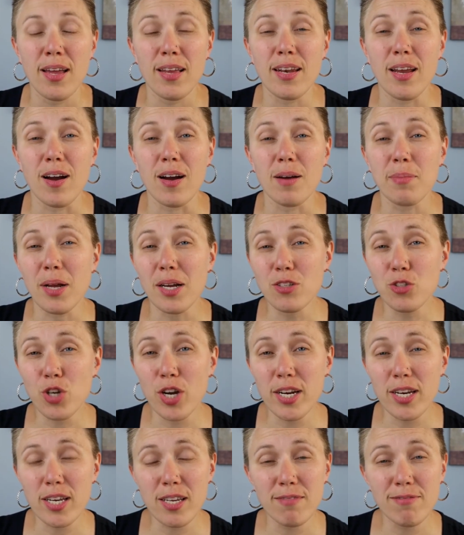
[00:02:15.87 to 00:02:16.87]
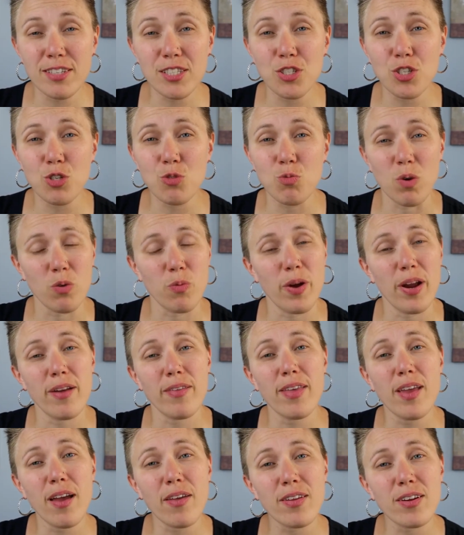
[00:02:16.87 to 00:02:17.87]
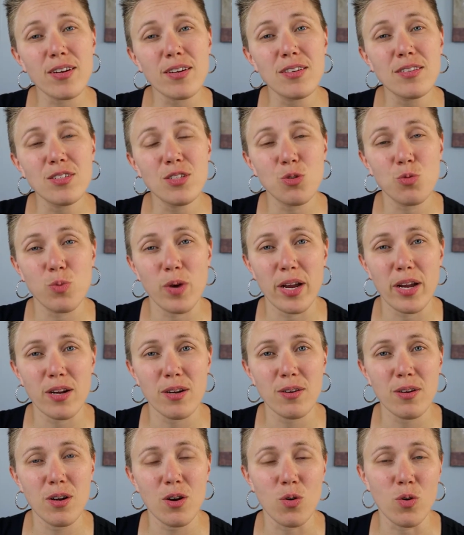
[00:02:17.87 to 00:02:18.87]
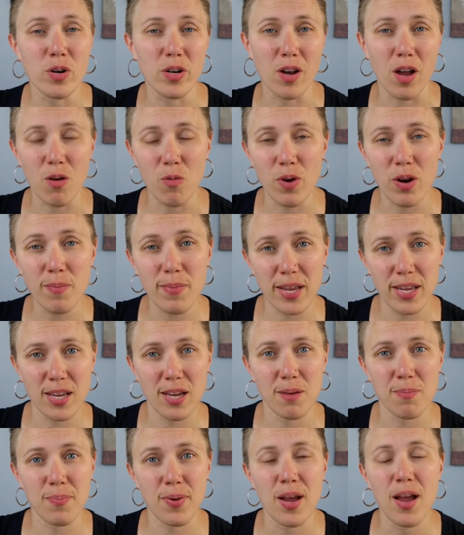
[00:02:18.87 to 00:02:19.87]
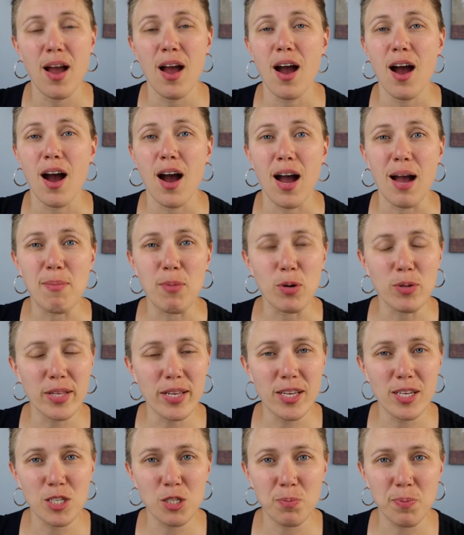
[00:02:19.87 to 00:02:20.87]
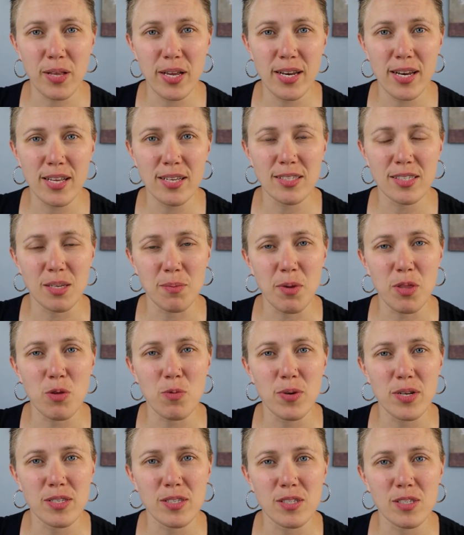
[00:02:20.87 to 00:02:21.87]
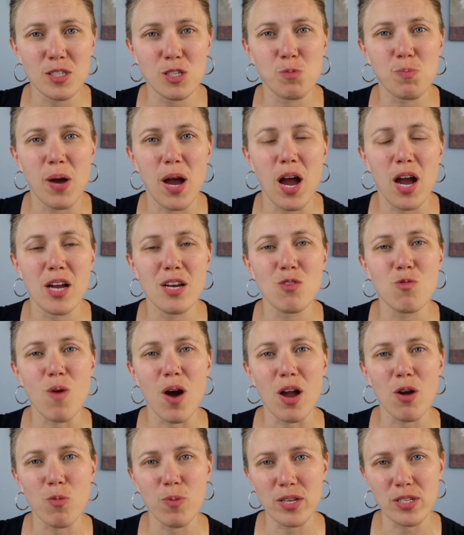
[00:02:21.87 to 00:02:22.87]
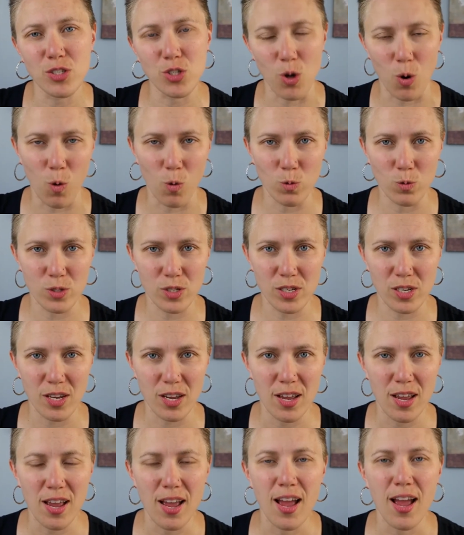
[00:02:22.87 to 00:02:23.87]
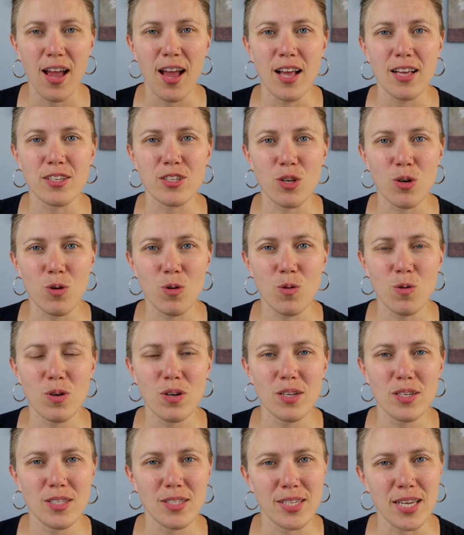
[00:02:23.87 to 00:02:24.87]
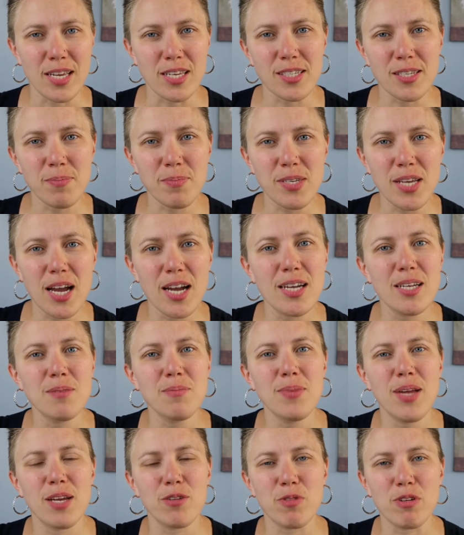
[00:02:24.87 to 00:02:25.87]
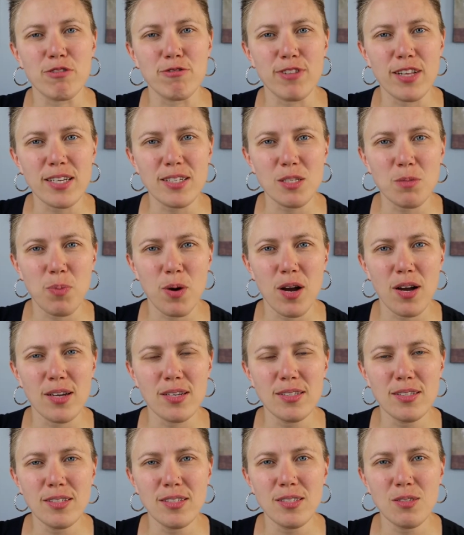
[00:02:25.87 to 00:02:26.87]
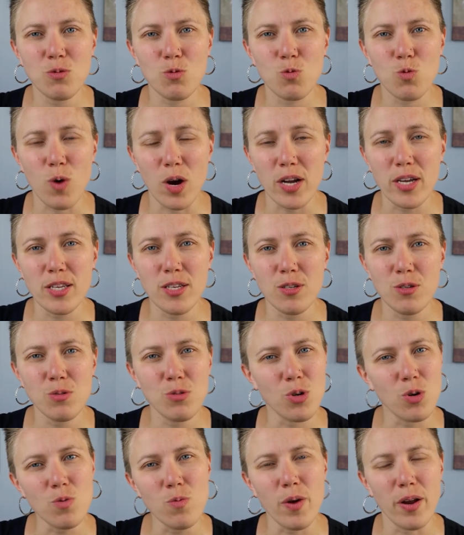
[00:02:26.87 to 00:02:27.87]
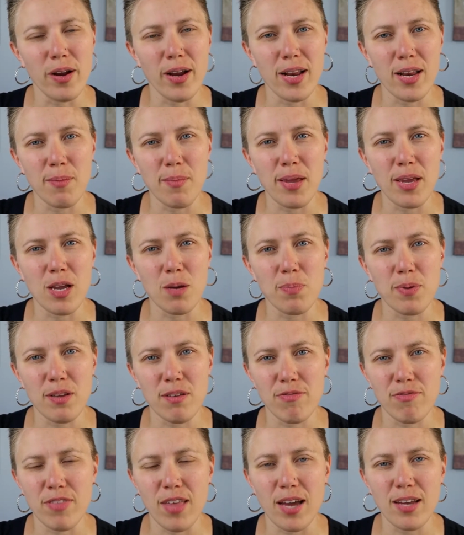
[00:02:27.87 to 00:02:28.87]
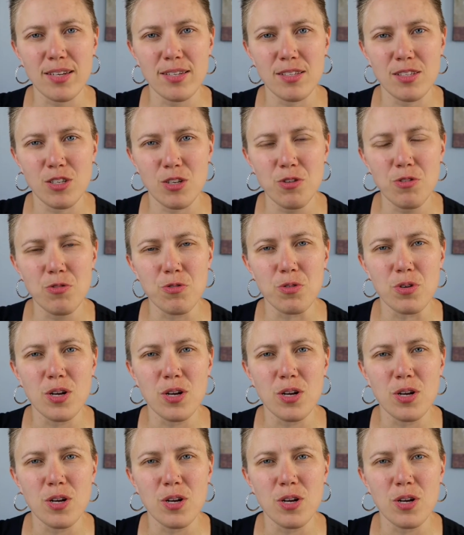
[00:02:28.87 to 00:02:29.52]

Now, I'm not trying to convince you one way or the other to wear or not wear makeup. I'm only explaining some of the reasons behind why we don't. So take some time and reflect upon why you don't wear any makeup if that is you.